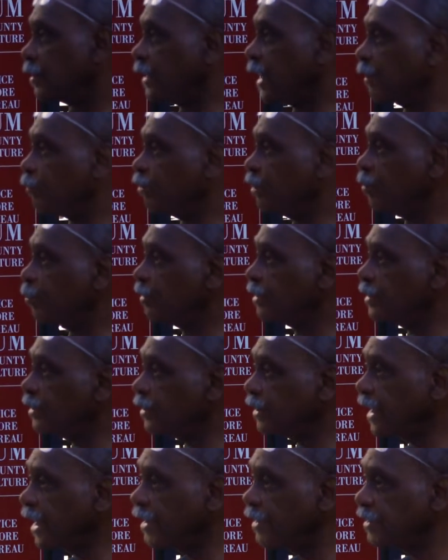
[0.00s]
That we would
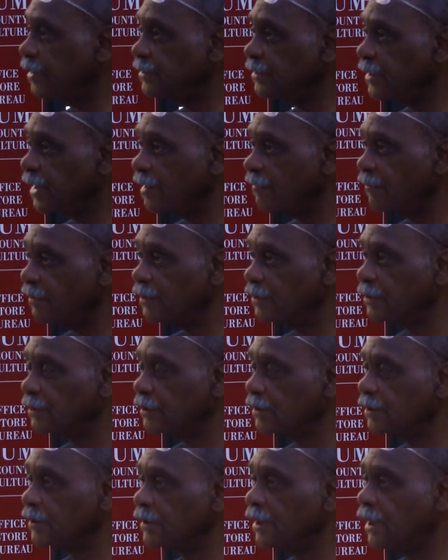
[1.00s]
look at each other
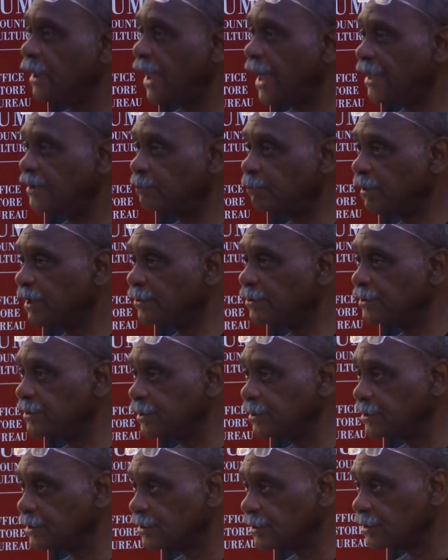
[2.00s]
as brothers
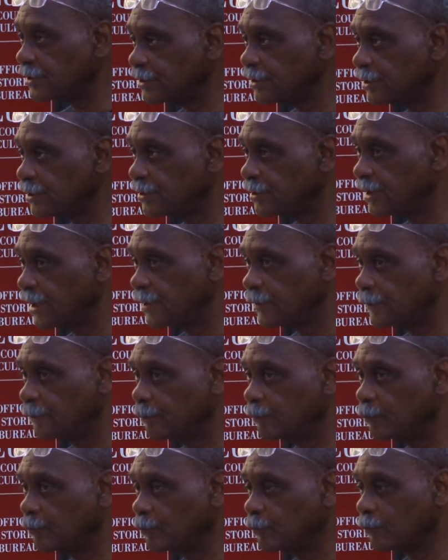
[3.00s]
and sisters
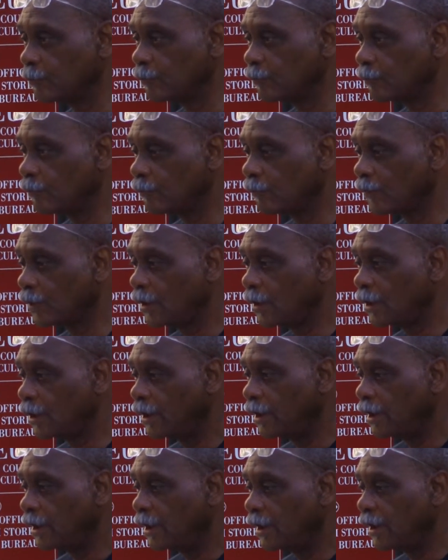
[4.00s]

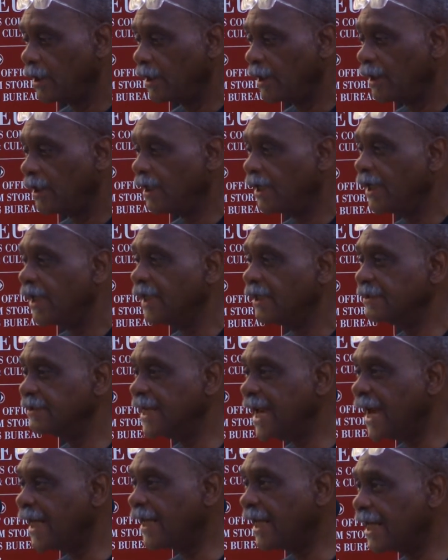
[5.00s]
and
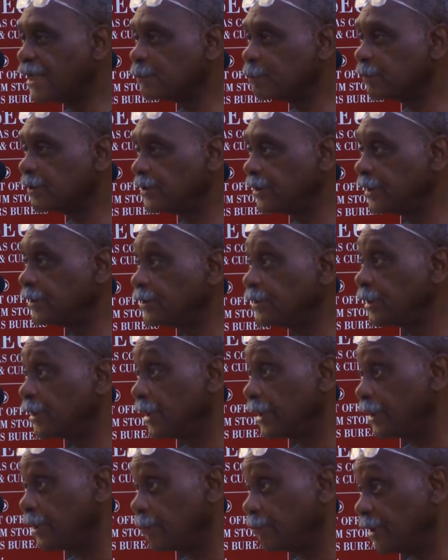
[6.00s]
not as potential
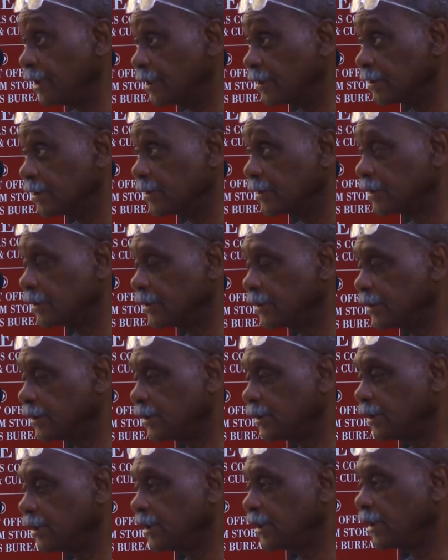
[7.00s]
enemies.
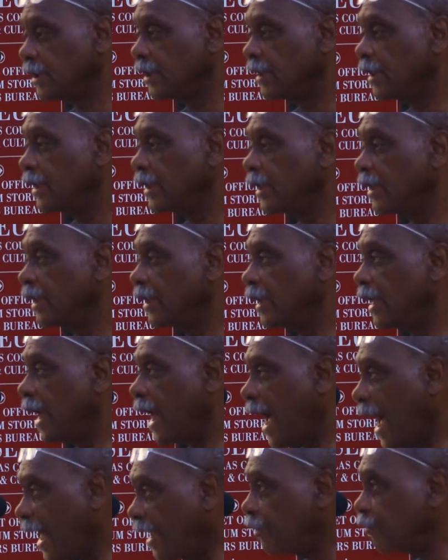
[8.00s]

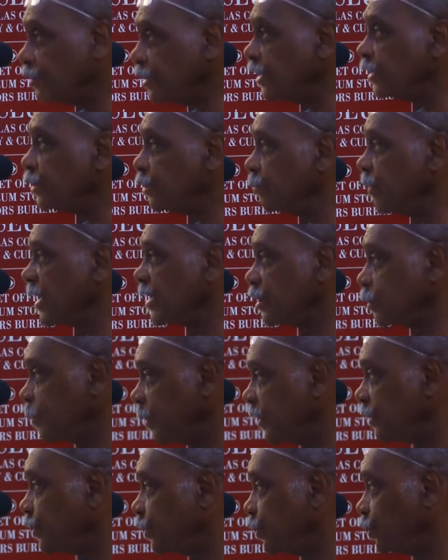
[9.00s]
I don't need to make
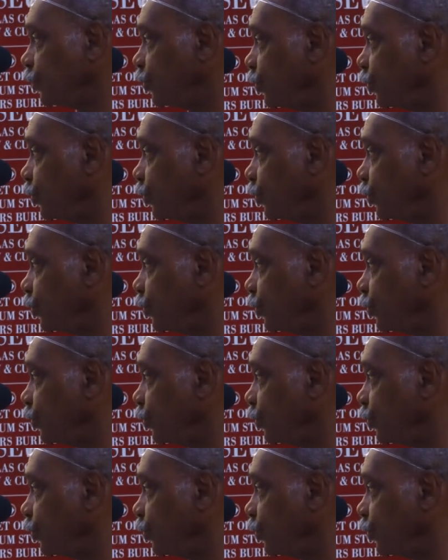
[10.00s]
speeches